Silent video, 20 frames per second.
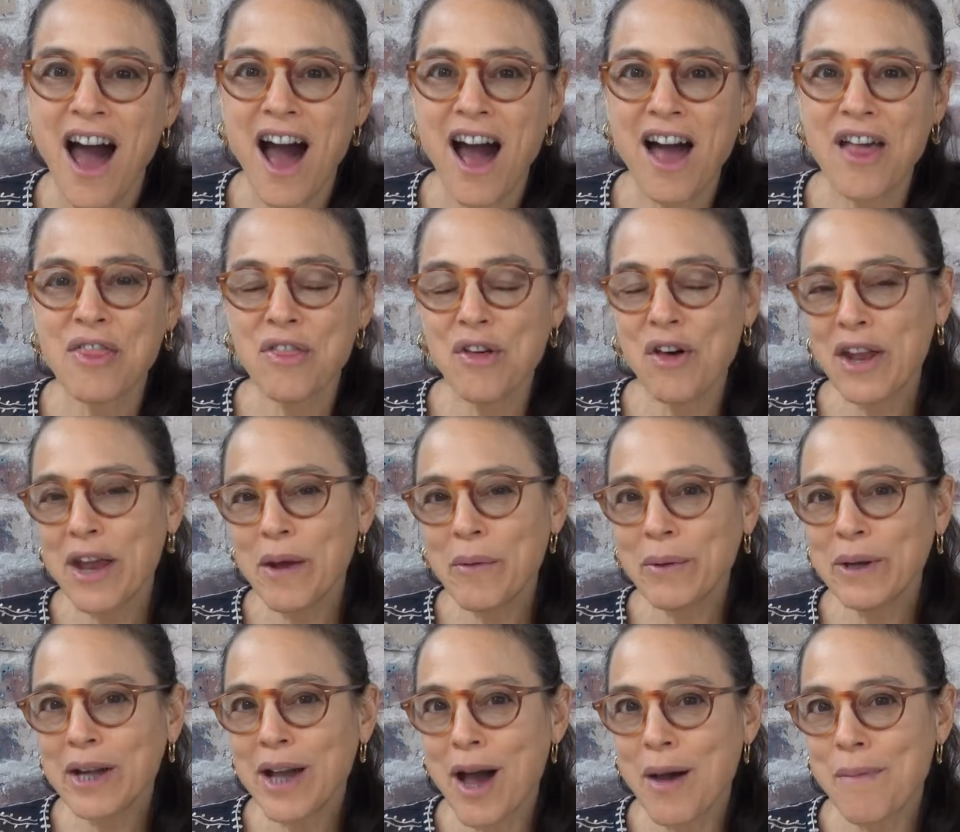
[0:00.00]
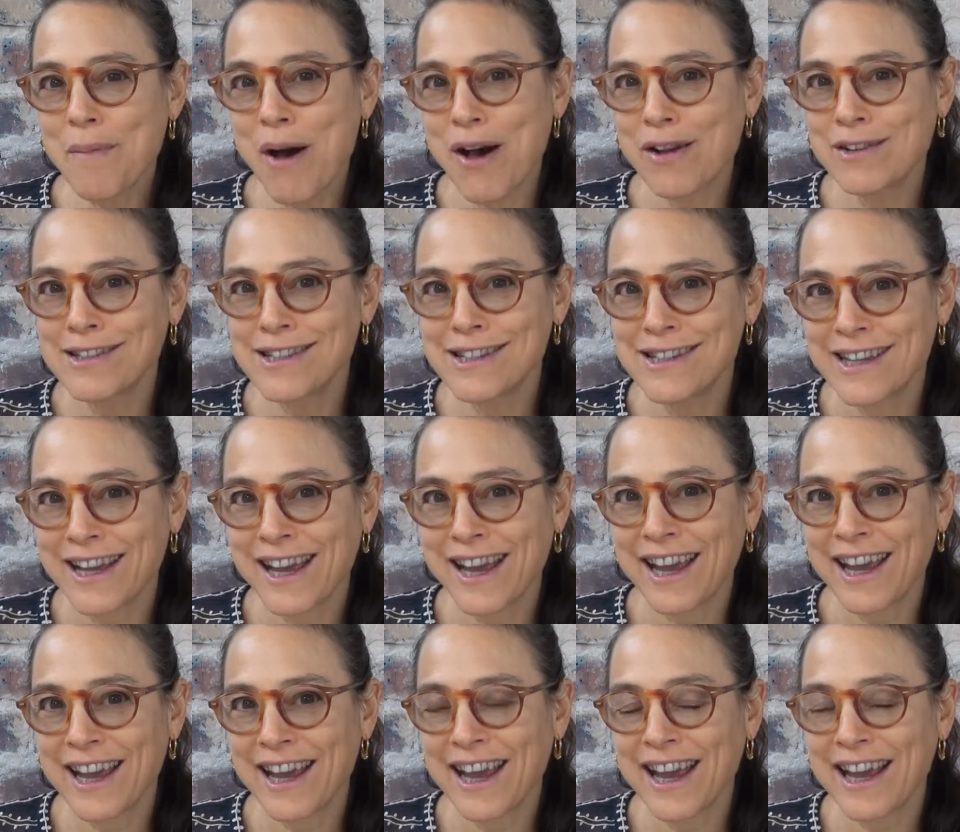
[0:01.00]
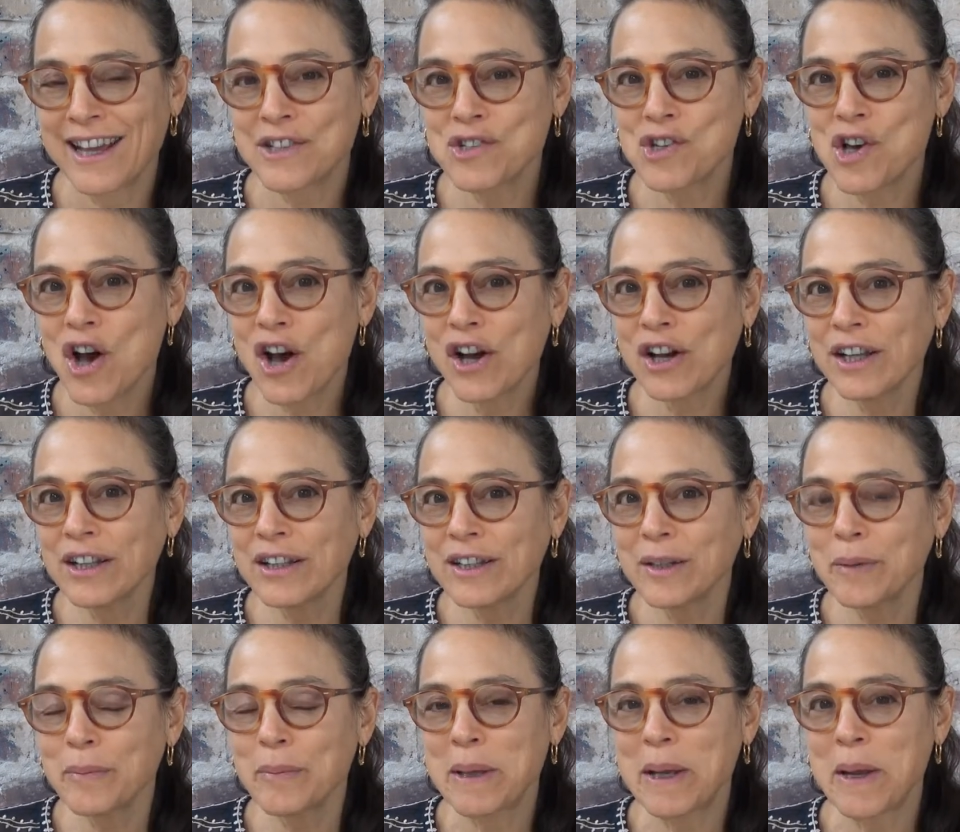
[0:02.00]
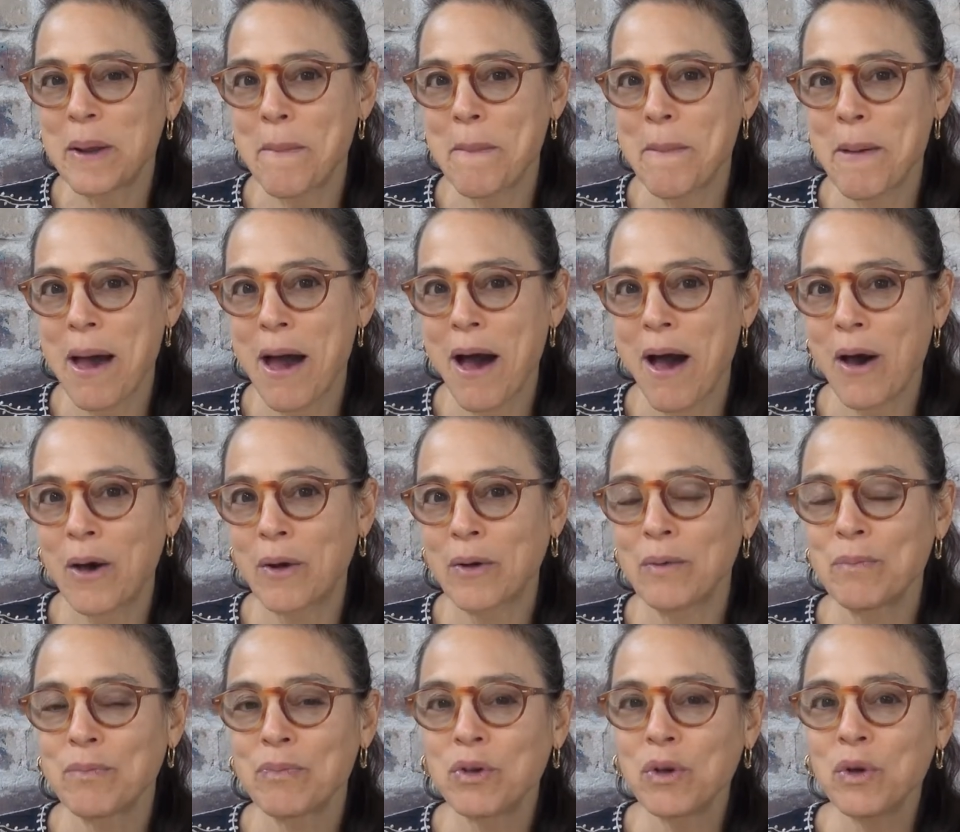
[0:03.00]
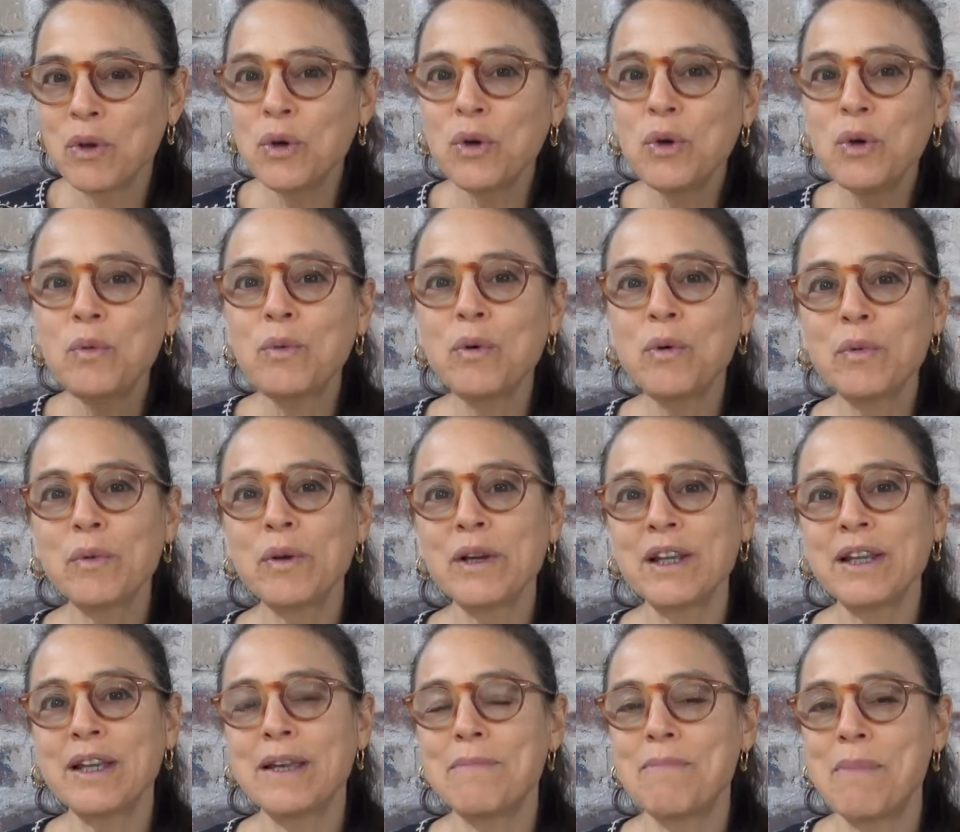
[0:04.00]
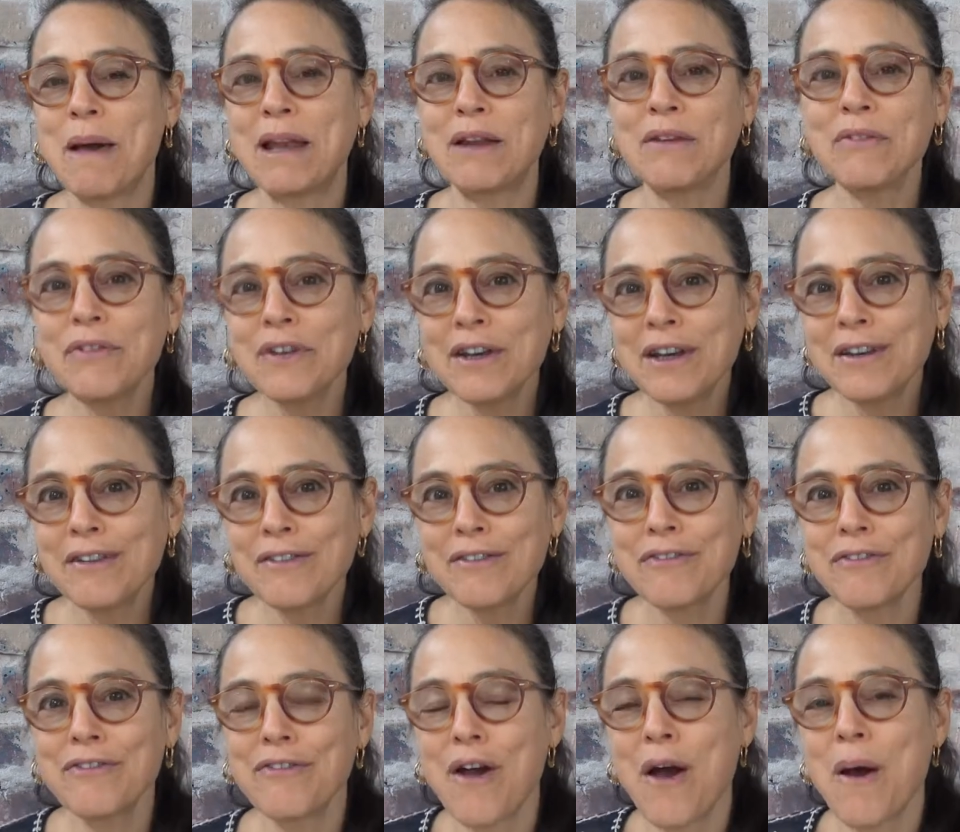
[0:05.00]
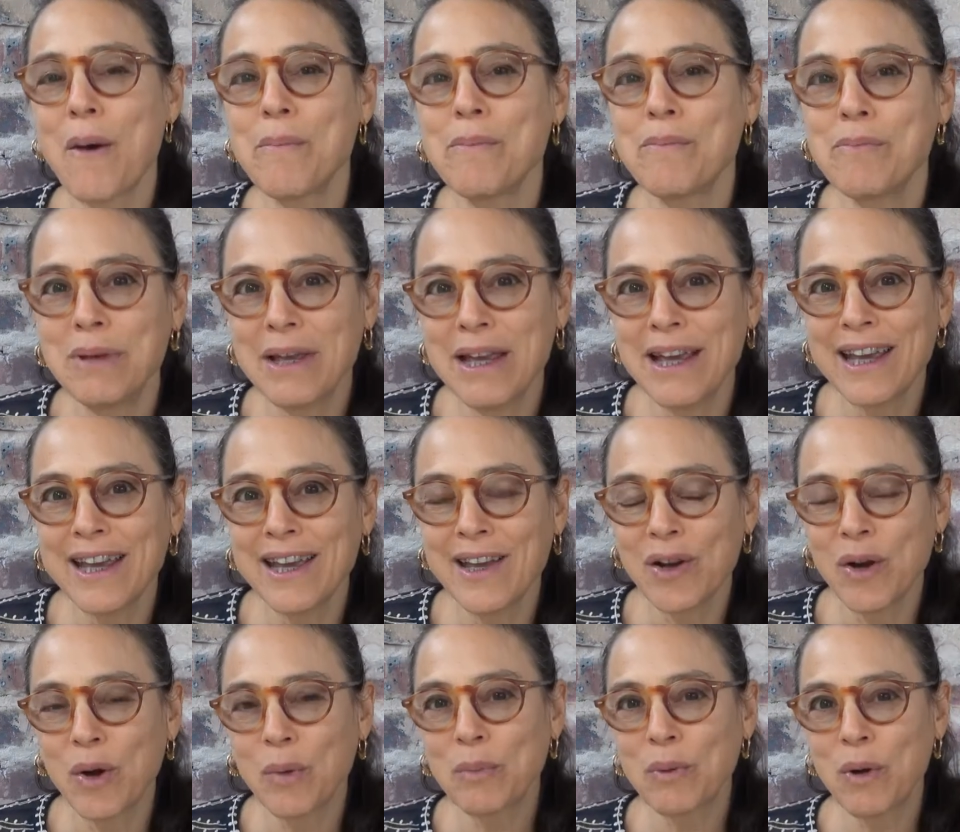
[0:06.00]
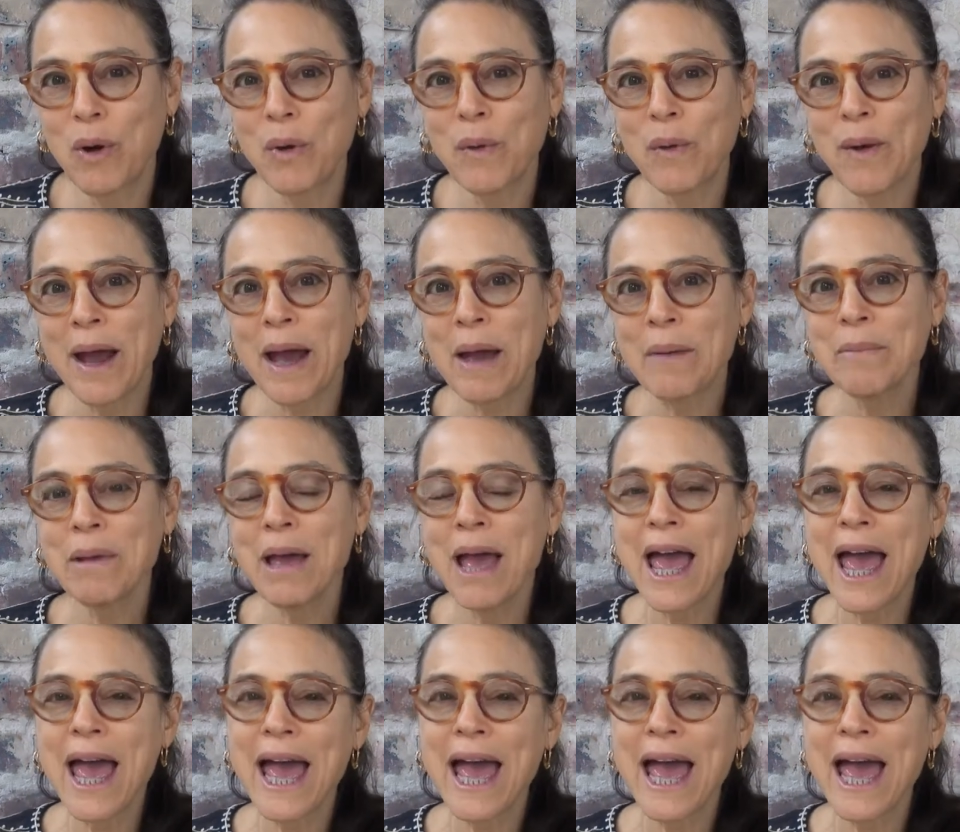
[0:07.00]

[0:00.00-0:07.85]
I thought I would come on today and talk a little bit about who will really benefit from being in our program